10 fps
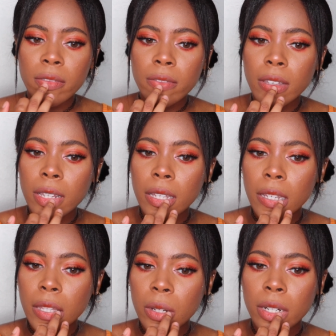fill
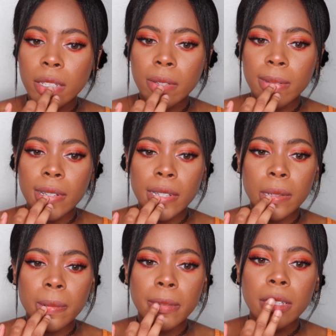in the rest of my
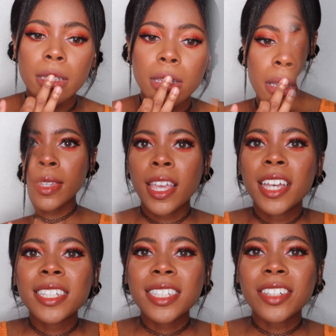lips.
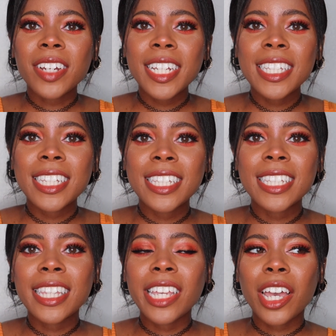So guys, this
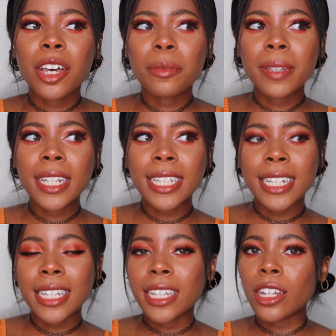is the
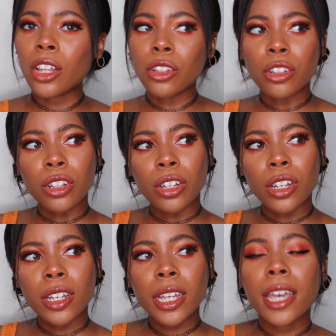completed
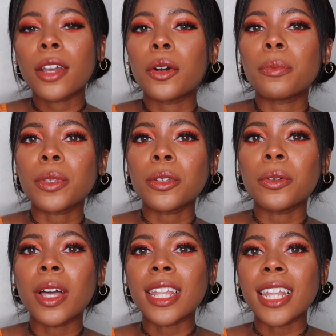look. I hope
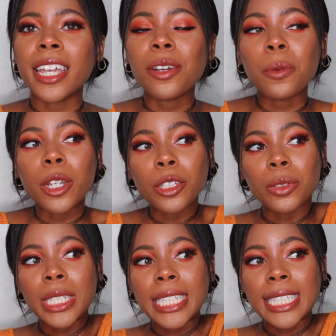you like what
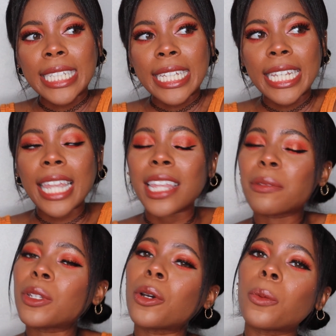you see. Let
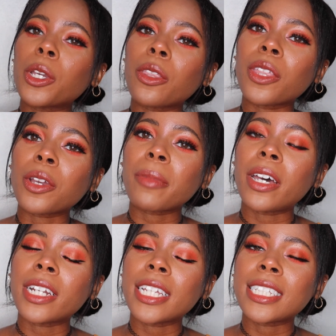me know what you think
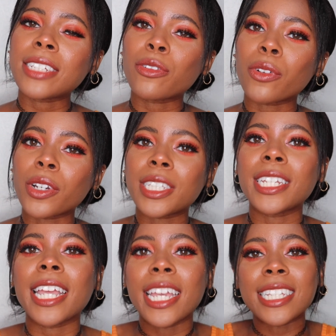about it for
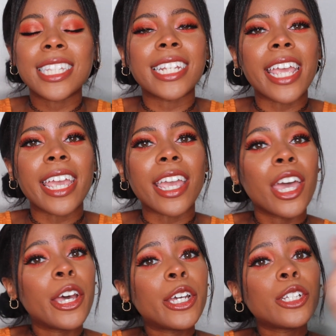today's day
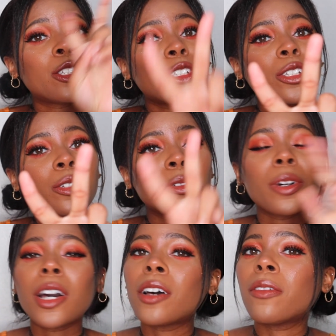
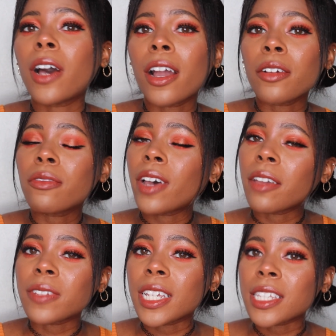2 of our
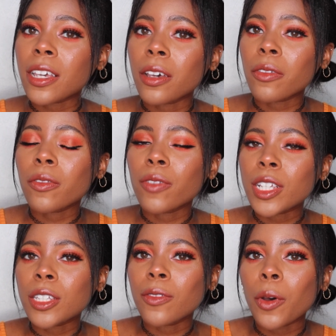5 days of
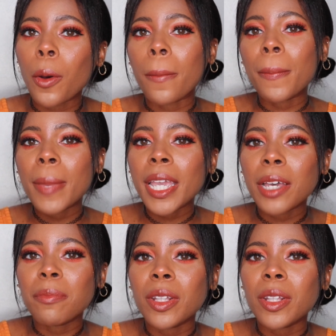festival makeup